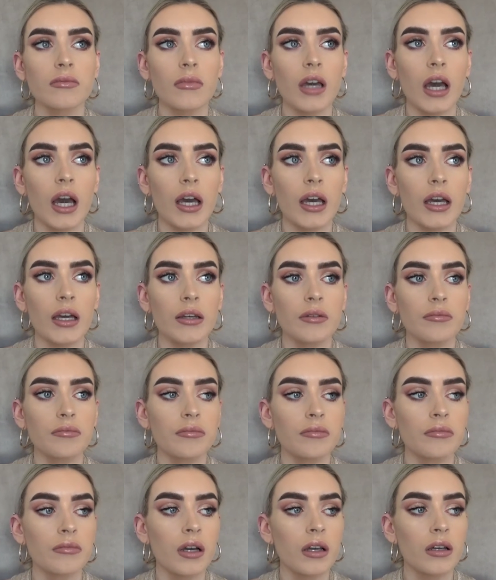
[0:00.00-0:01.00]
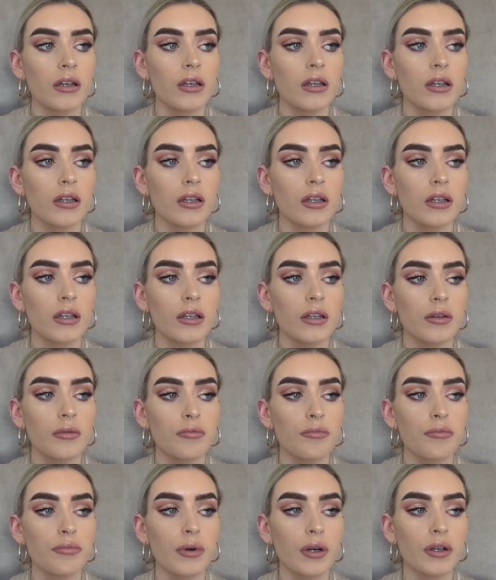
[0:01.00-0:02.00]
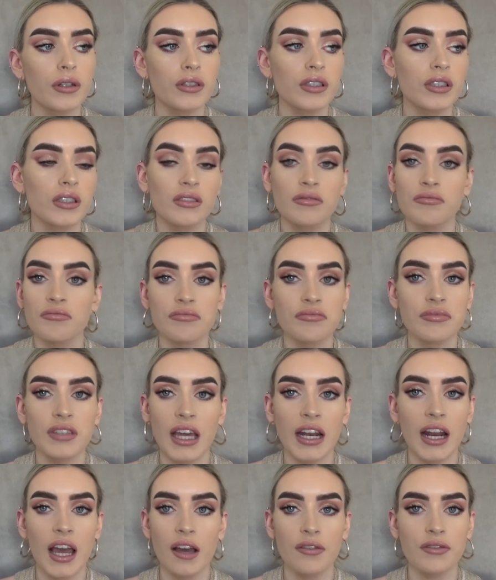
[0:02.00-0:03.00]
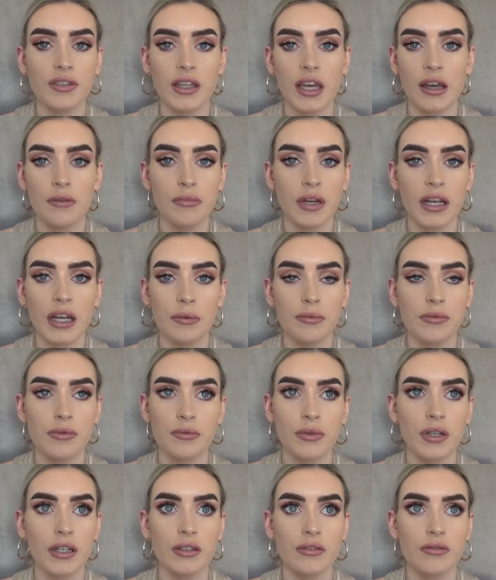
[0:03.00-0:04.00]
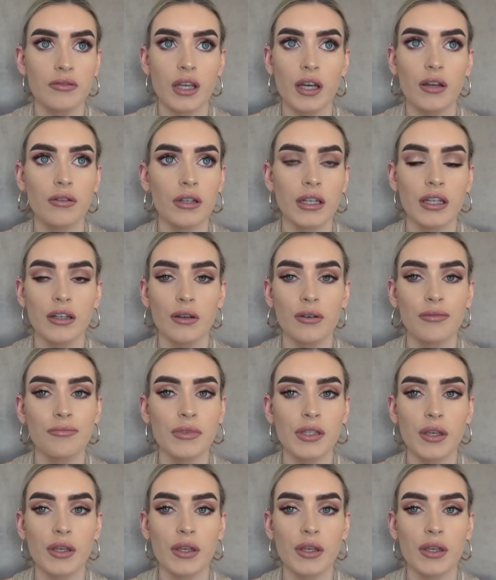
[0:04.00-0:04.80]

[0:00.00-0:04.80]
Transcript: but then after that my lips were totally numb,